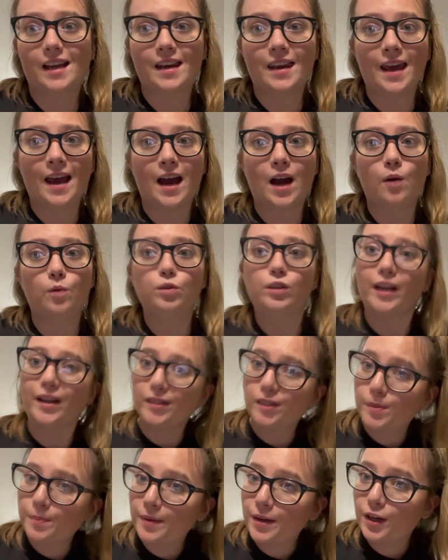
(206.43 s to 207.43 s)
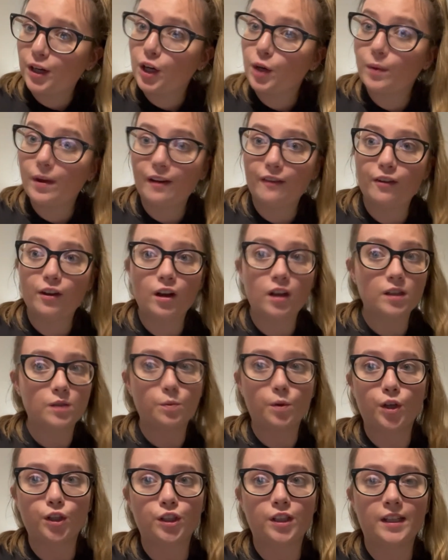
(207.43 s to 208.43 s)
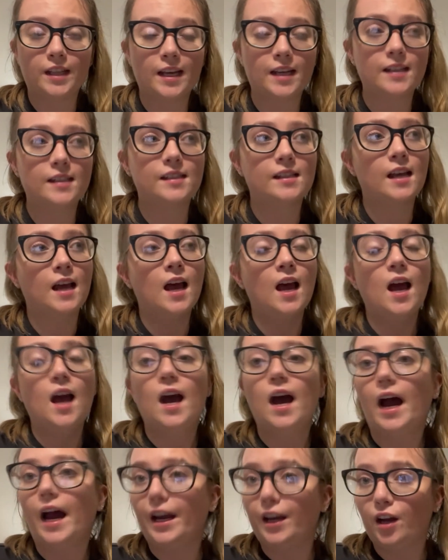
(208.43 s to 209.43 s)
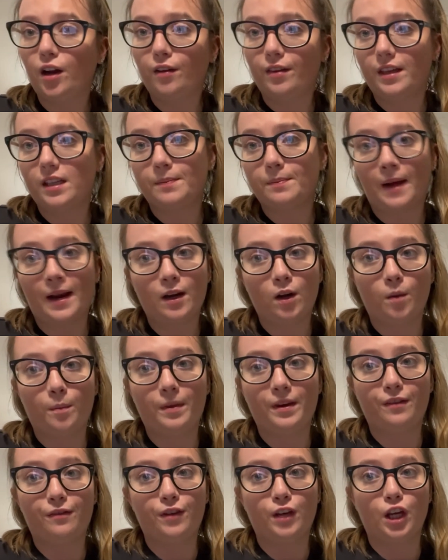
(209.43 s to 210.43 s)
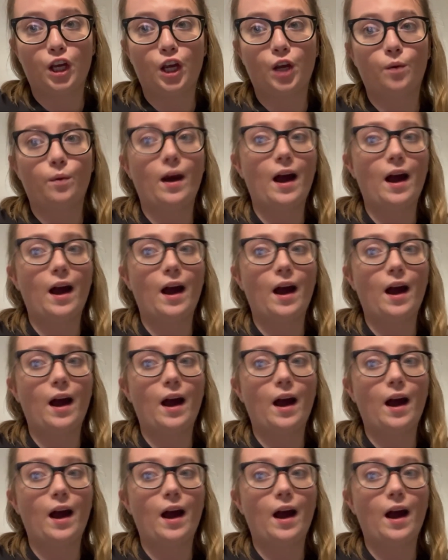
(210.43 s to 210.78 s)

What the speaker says: Now, gentlemen, whoever is watching this, I know this might not be for you.